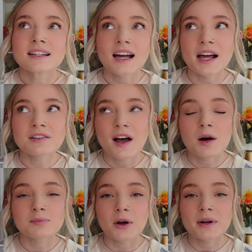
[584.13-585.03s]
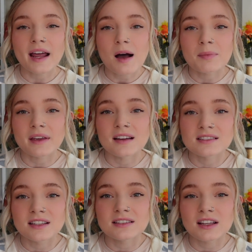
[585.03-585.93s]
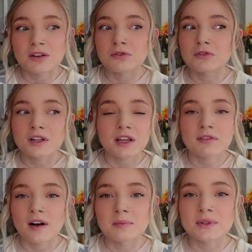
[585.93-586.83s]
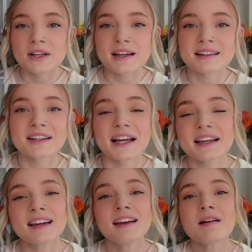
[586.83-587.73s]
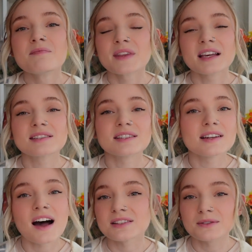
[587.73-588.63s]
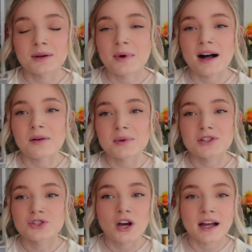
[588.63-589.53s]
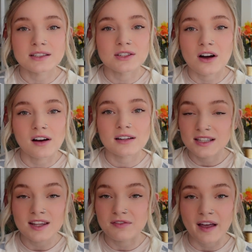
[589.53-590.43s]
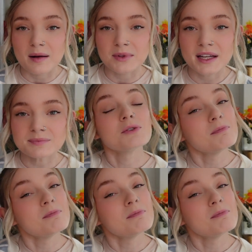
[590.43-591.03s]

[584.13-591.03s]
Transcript: kind of help Brody out because he's like really fumbling, like he's not doing well with trying to talk to the family.